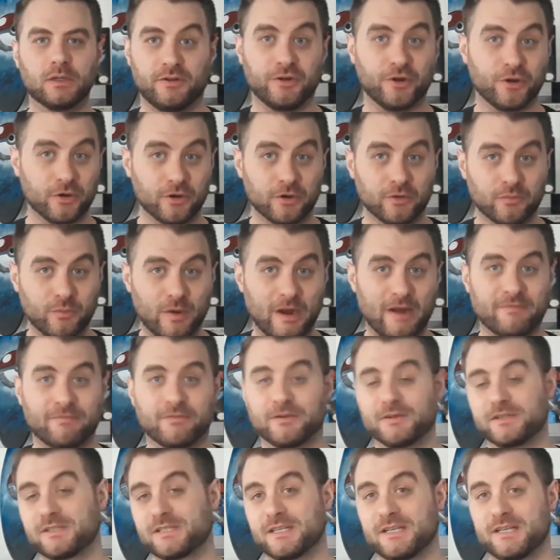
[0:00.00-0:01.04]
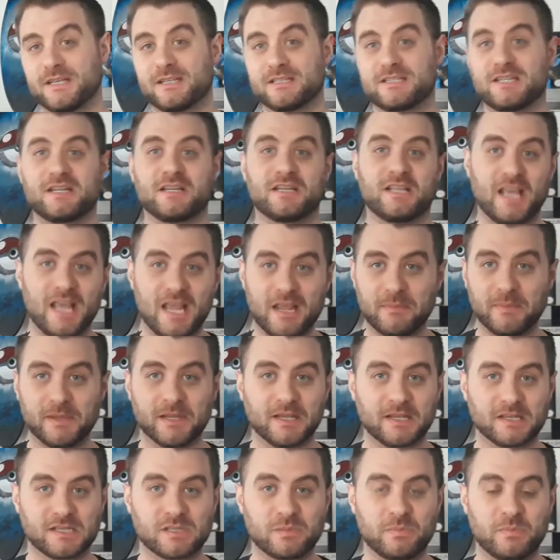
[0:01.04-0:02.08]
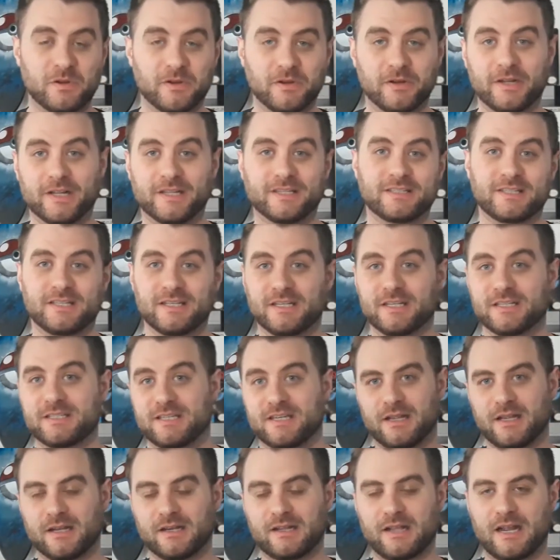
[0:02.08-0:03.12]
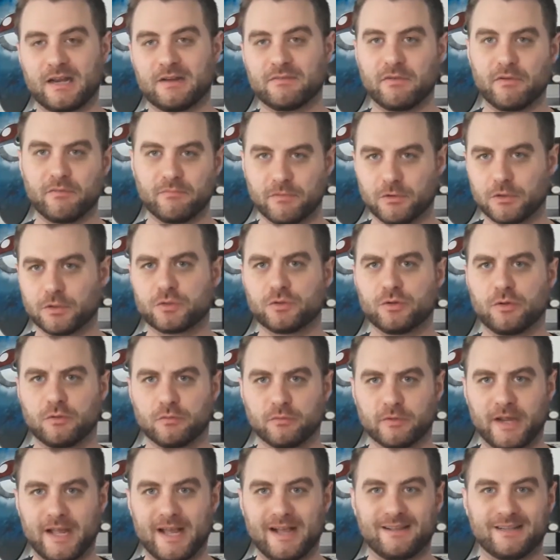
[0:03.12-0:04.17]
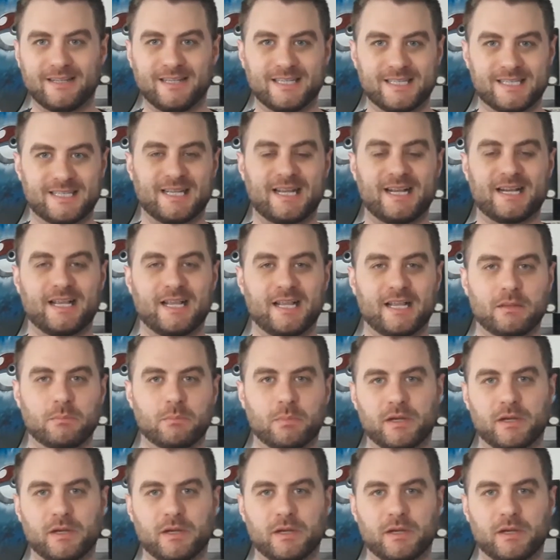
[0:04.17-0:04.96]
nerd references and gaming experiences and kind of a virtual reality setting,